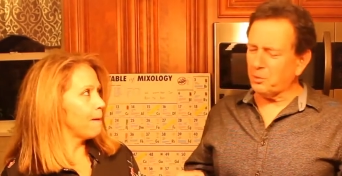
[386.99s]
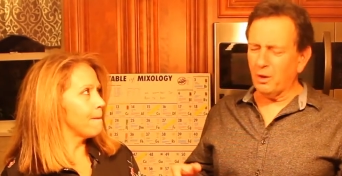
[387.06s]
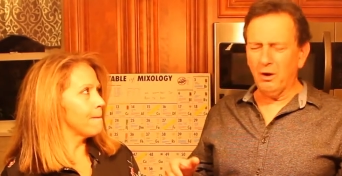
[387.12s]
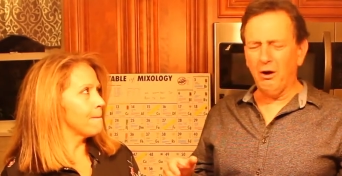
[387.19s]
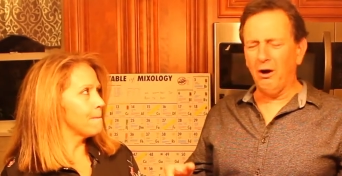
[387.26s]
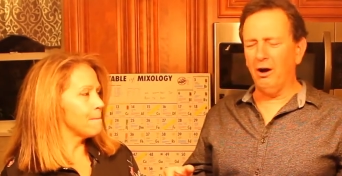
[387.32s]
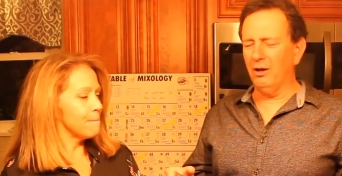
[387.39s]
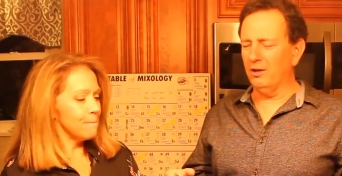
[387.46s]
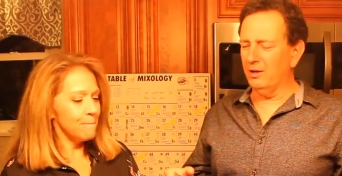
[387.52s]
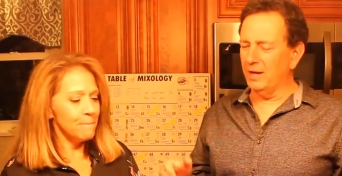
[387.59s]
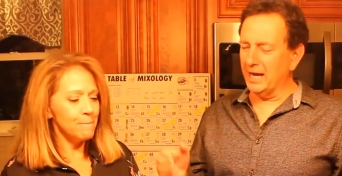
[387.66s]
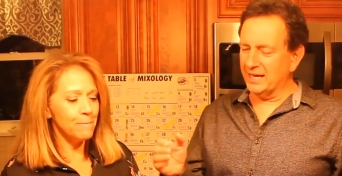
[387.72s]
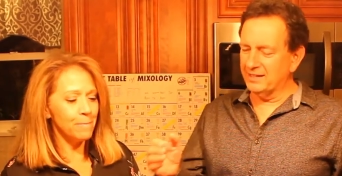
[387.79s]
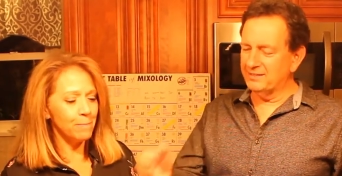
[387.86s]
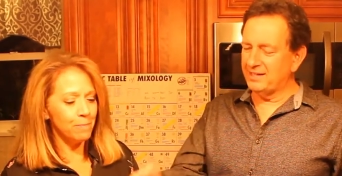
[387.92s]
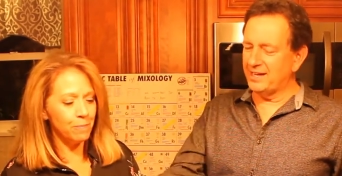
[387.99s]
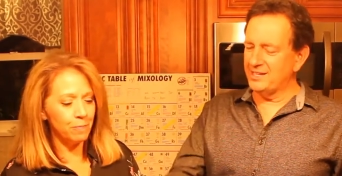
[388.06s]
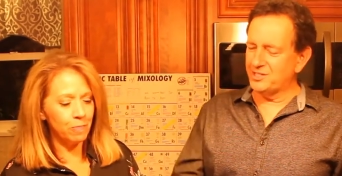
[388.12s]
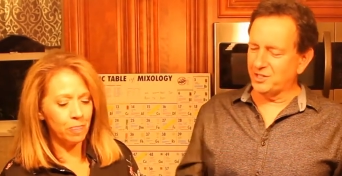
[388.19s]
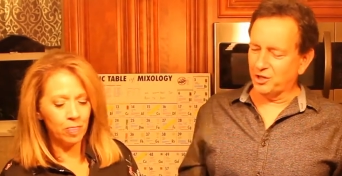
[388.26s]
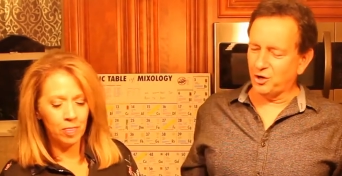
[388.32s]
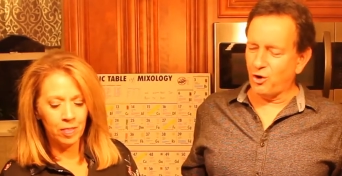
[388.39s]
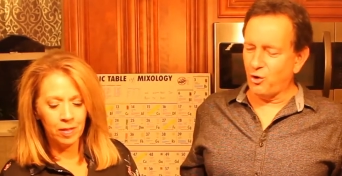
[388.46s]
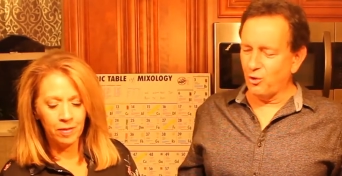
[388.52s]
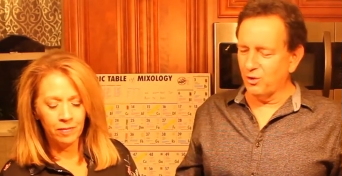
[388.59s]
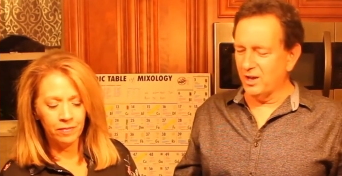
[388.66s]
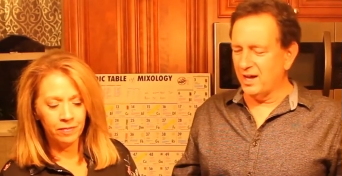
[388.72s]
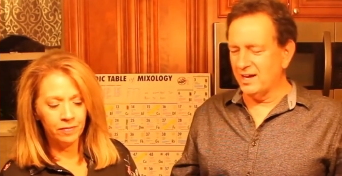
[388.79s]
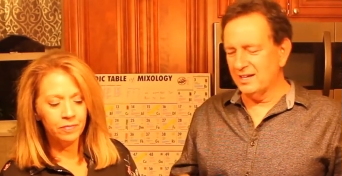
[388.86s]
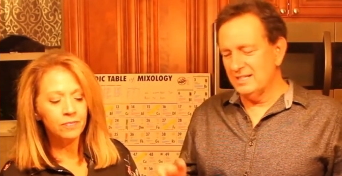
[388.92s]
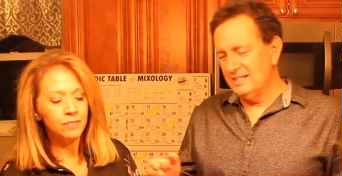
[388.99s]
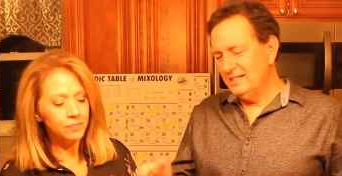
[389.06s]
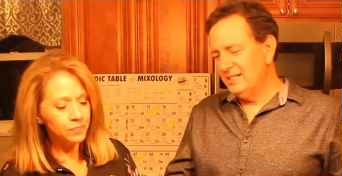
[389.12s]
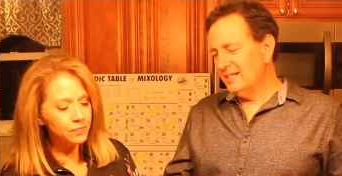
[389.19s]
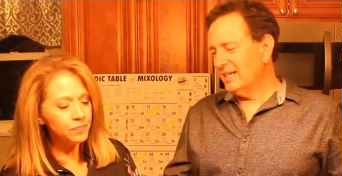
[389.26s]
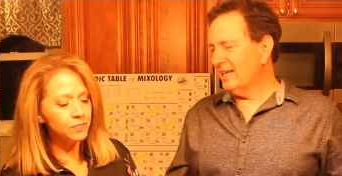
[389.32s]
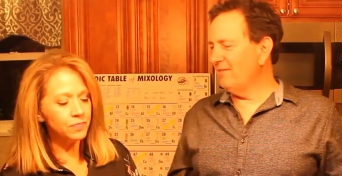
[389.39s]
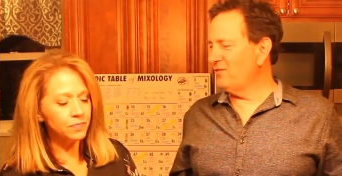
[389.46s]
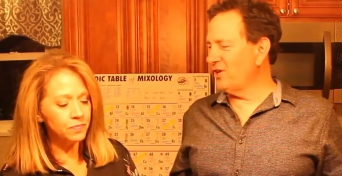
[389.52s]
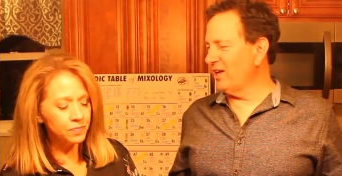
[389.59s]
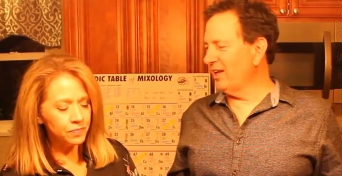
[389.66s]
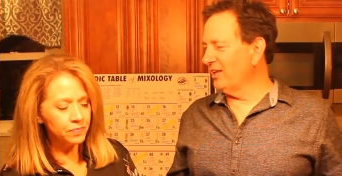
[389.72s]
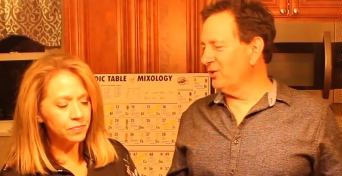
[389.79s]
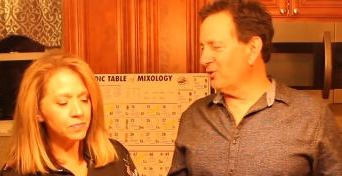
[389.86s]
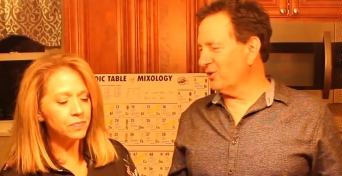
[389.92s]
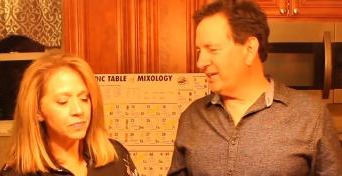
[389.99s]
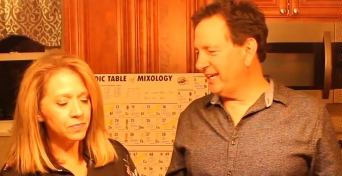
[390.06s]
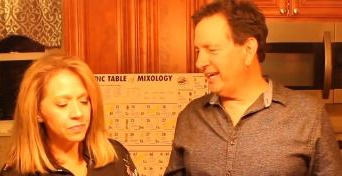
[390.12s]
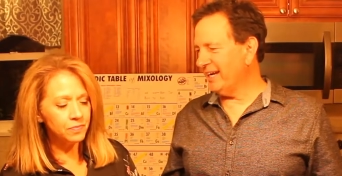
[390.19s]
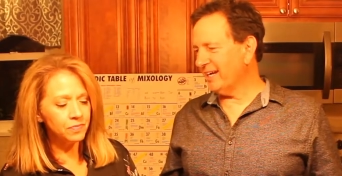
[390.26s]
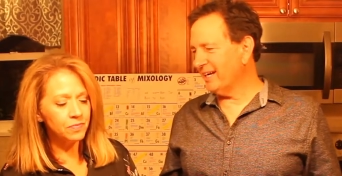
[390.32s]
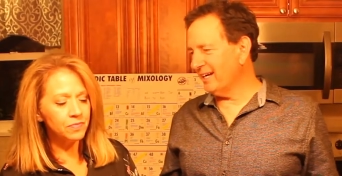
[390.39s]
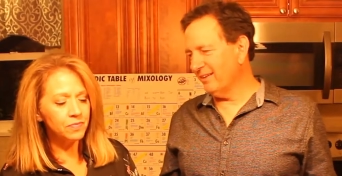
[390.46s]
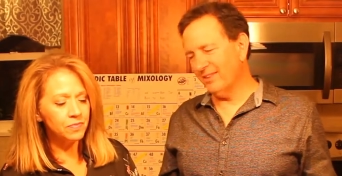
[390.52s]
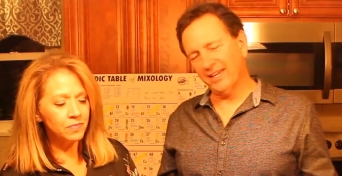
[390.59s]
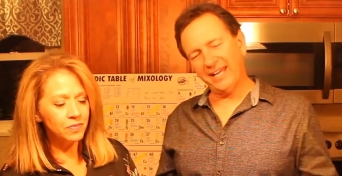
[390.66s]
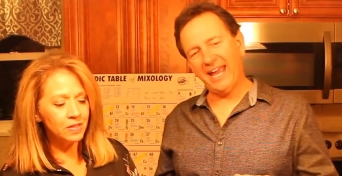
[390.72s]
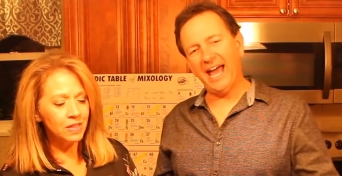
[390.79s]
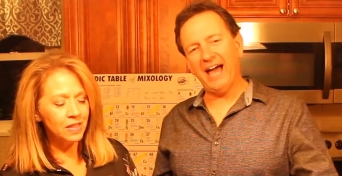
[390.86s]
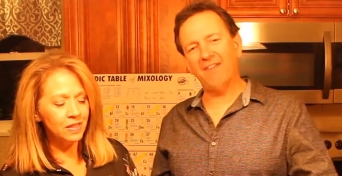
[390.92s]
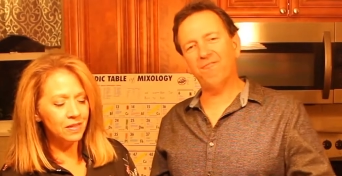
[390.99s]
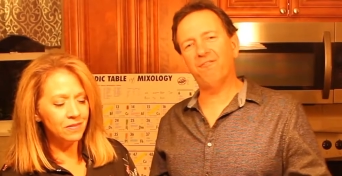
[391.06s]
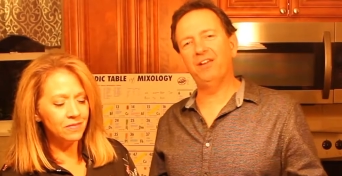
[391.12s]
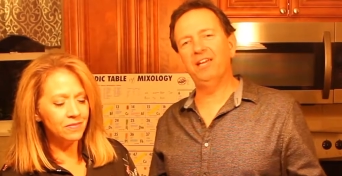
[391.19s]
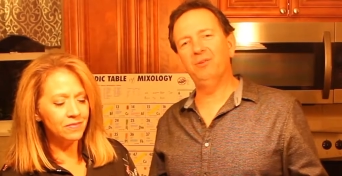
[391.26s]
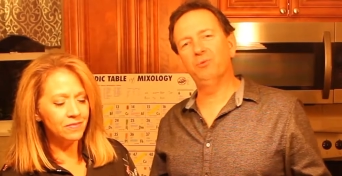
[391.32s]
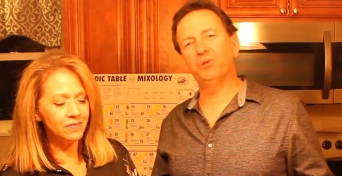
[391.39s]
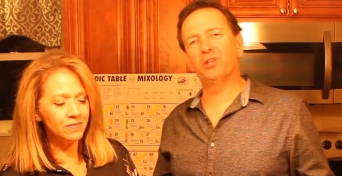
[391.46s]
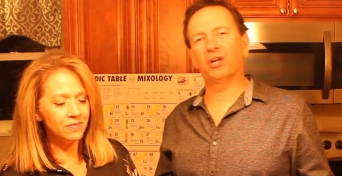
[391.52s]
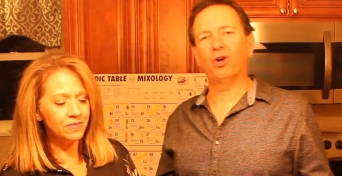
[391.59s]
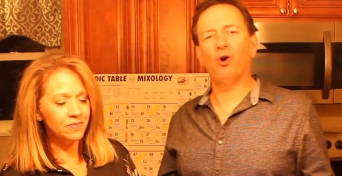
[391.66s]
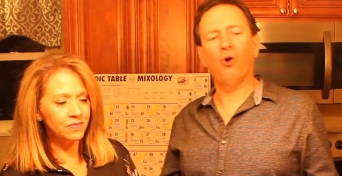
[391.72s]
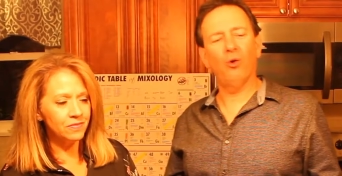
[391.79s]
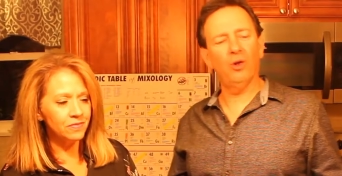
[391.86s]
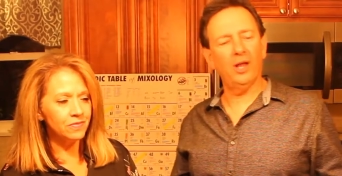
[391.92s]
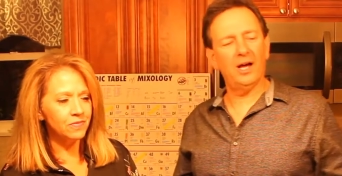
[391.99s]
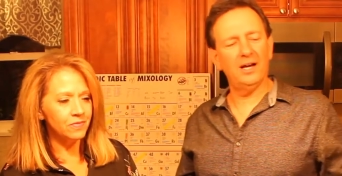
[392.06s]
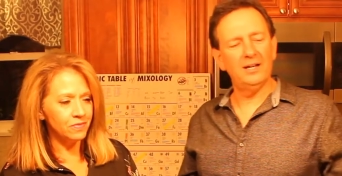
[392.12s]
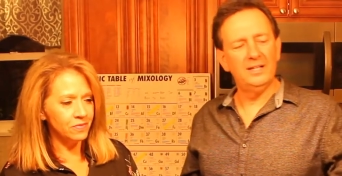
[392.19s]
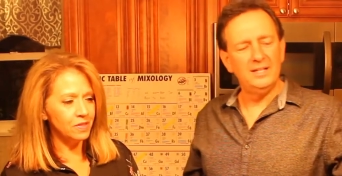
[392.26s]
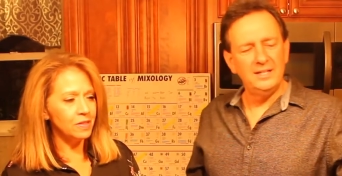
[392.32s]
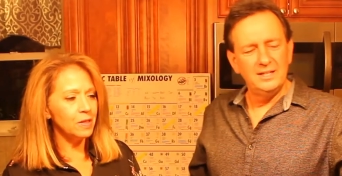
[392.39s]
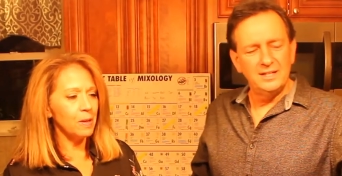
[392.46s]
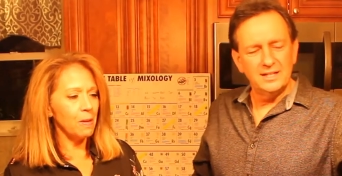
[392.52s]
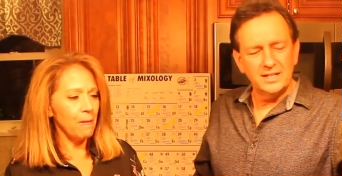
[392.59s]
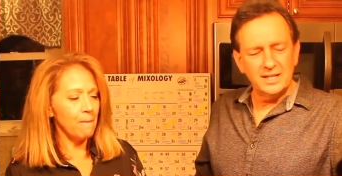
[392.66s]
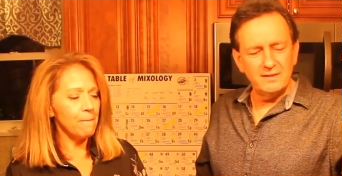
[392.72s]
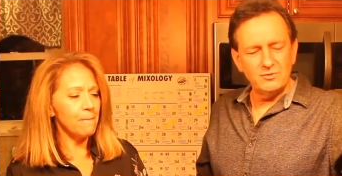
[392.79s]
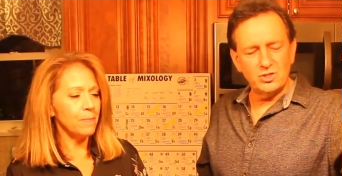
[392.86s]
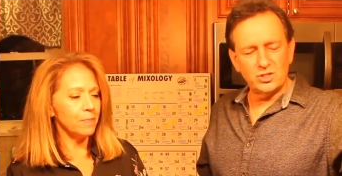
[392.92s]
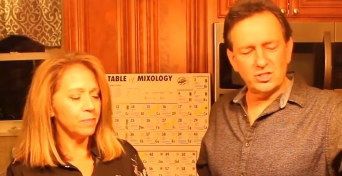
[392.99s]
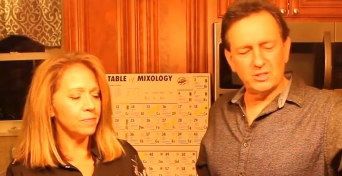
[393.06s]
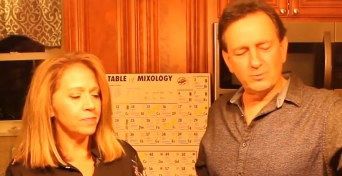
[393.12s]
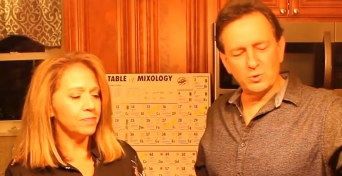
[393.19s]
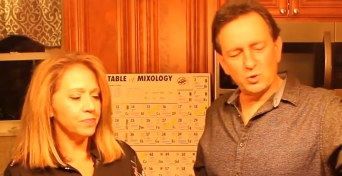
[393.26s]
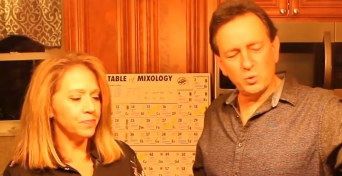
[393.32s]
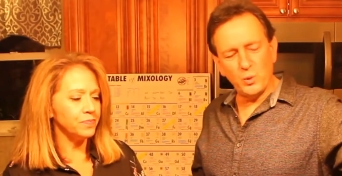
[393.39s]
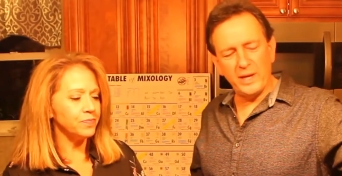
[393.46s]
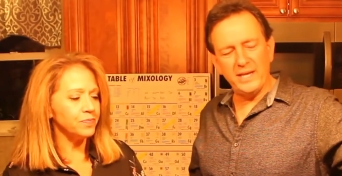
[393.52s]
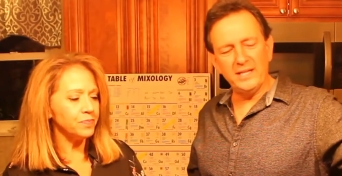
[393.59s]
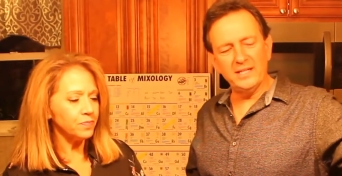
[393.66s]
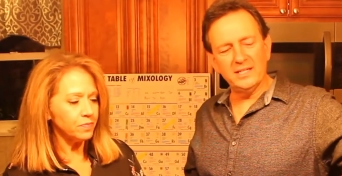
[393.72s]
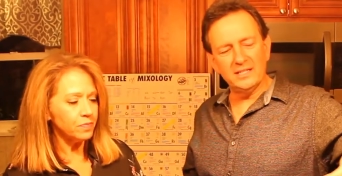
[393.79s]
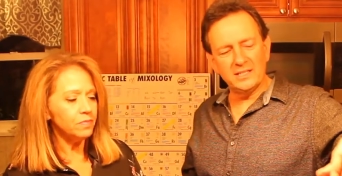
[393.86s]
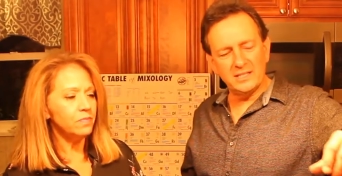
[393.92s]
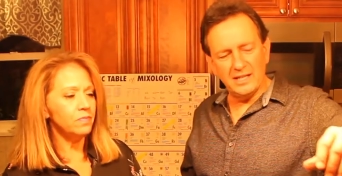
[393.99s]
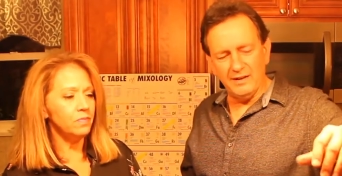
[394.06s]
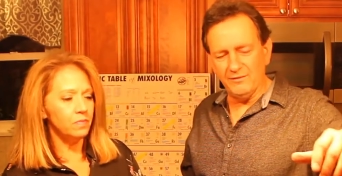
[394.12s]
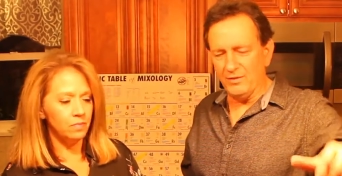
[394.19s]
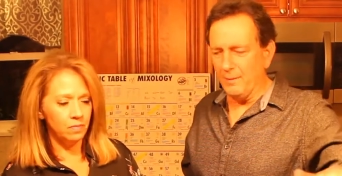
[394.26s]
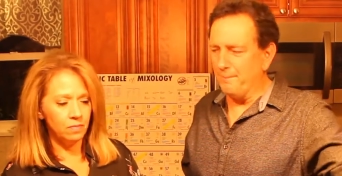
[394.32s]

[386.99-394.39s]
Speaker 1: Uh, I could taste the cola. Give you a little kick of the caffeine yeah. with the cola. Gives you some sweetness of the